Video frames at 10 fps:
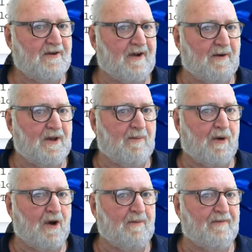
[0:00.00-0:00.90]
So in the
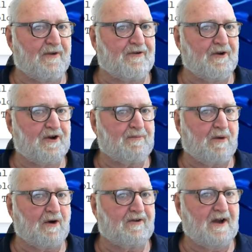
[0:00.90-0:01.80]
bottom of the search
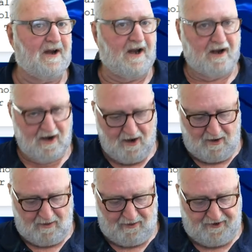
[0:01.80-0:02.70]
box here,
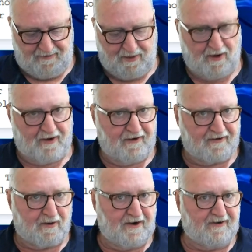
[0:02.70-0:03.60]
we'll just put this
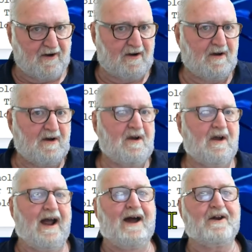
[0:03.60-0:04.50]
question:
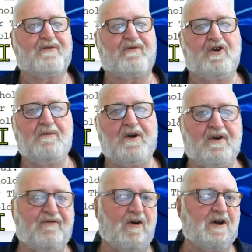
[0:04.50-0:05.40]
how does Freeman
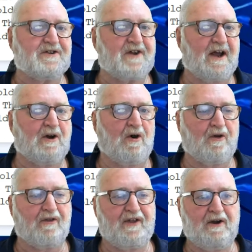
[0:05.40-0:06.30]
define
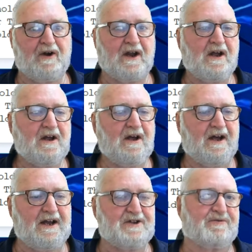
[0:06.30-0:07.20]
stakeholder theory?
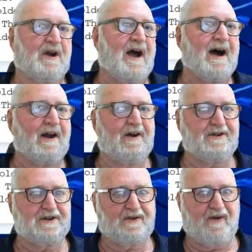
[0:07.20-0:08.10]
He is regarded
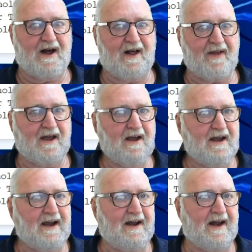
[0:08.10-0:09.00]
as its father.
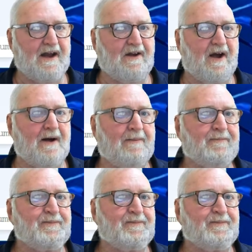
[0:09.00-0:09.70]
Hit enter,